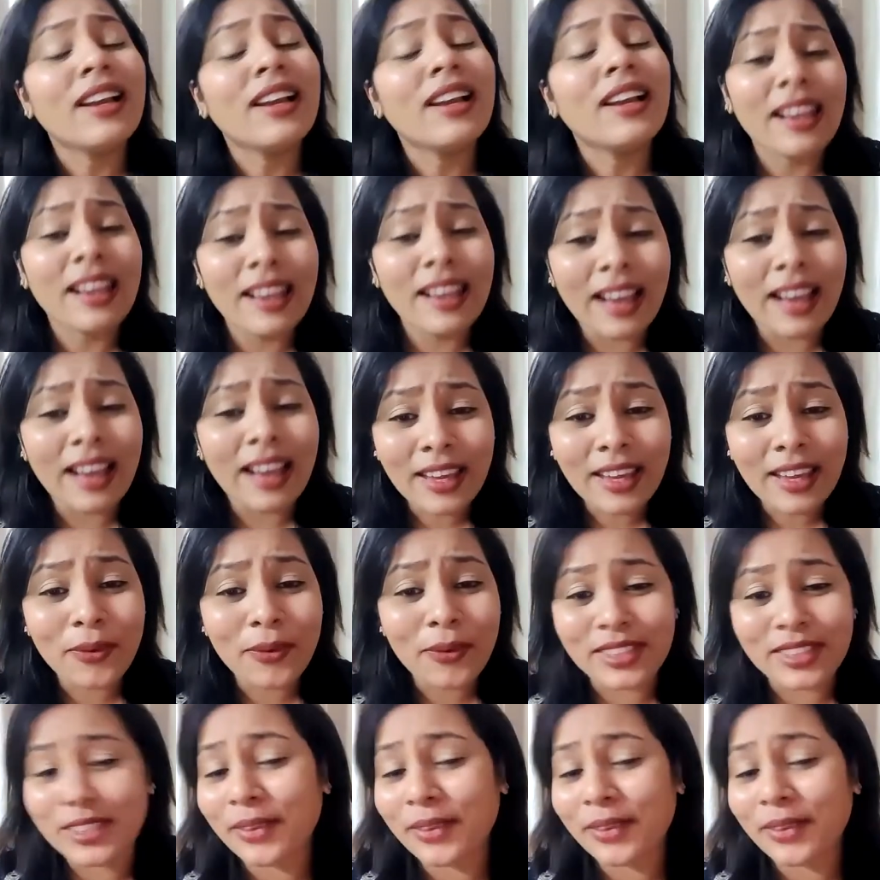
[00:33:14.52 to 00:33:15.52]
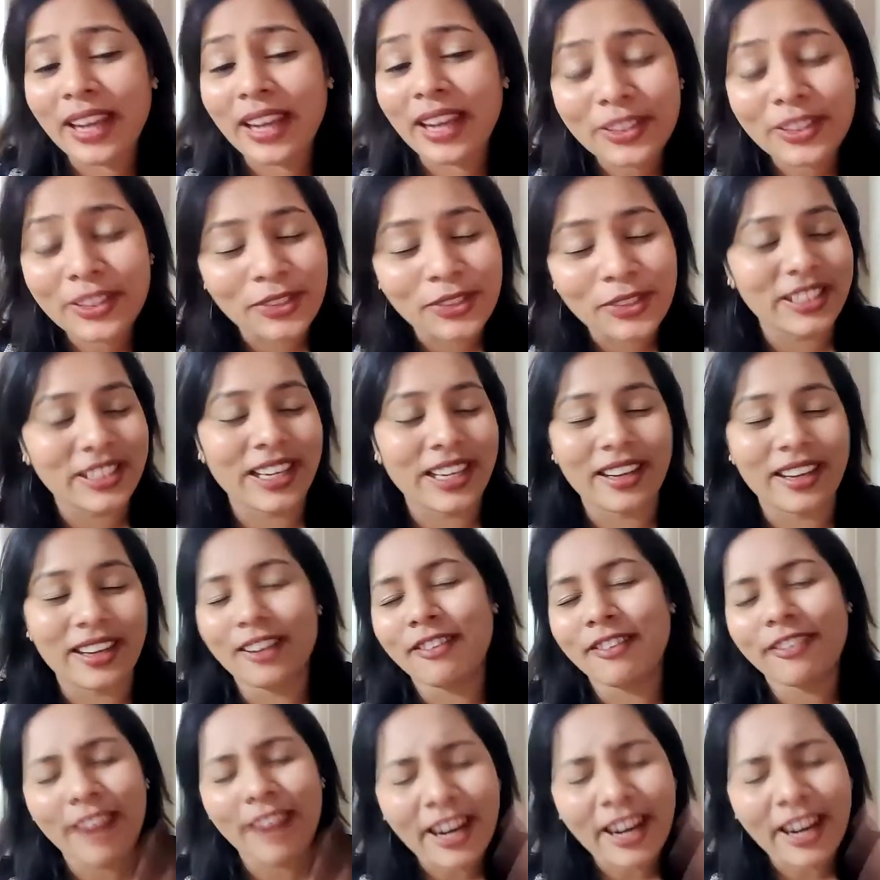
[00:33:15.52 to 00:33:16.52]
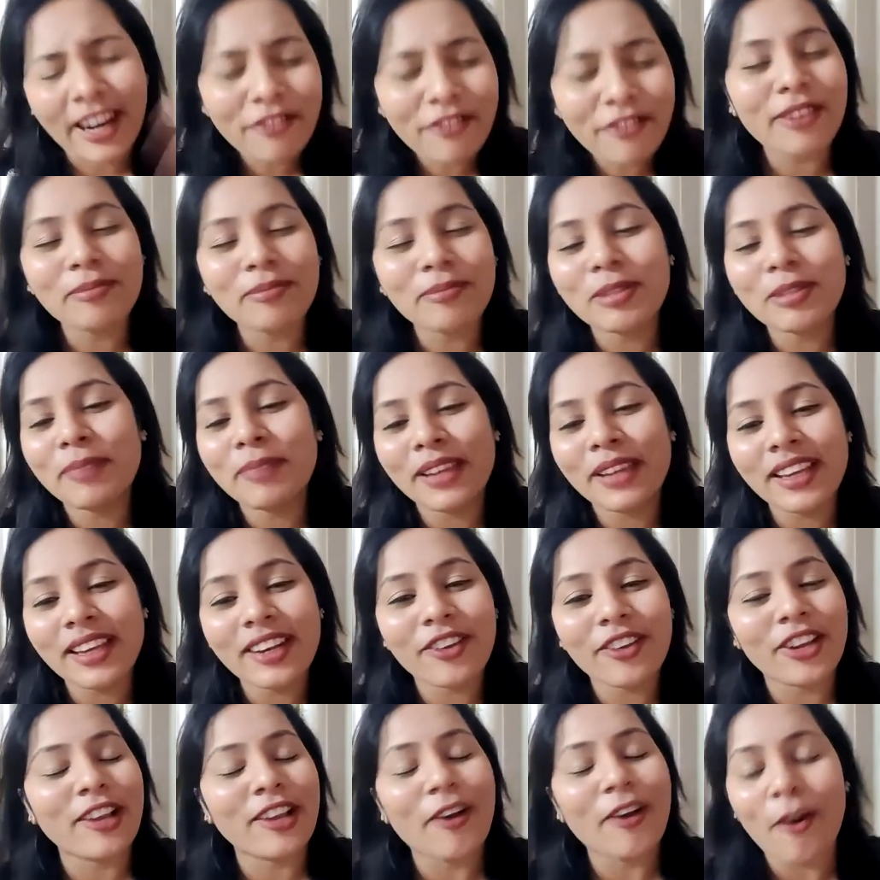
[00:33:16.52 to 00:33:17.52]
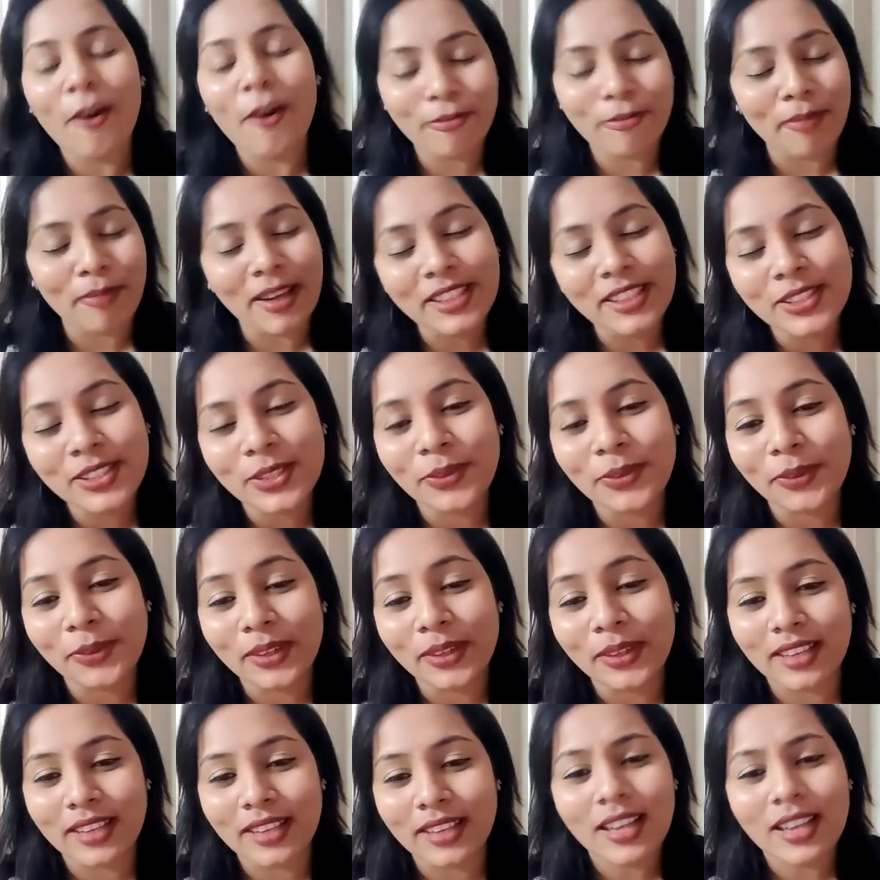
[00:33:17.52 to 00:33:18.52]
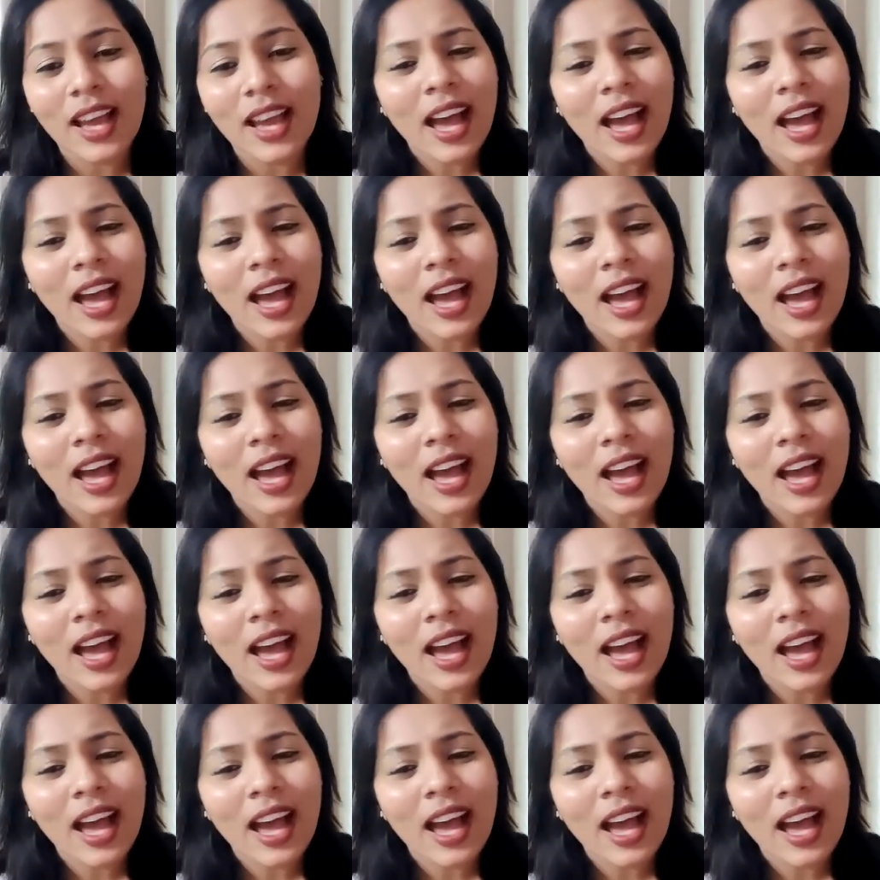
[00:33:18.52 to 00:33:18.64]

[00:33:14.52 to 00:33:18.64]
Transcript: likewise, I would like to tell right from the beginning of my school days,